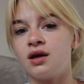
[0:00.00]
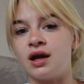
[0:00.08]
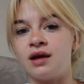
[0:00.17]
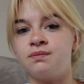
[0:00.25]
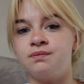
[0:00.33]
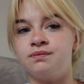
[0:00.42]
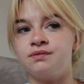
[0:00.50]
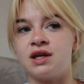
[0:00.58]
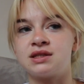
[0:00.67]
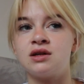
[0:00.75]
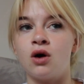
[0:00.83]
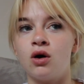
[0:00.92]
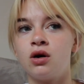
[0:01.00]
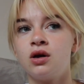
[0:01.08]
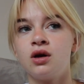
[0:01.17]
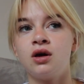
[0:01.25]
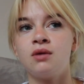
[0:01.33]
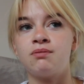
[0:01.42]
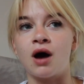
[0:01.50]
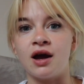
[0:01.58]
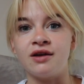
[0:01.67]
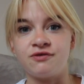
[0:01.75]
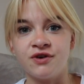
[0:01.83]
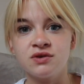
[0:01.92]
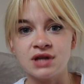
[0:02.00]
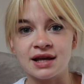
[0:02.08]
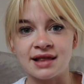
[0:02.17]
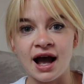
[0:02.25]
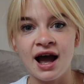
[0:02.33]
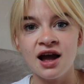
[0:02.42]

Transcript: And it's not, but it feels like that.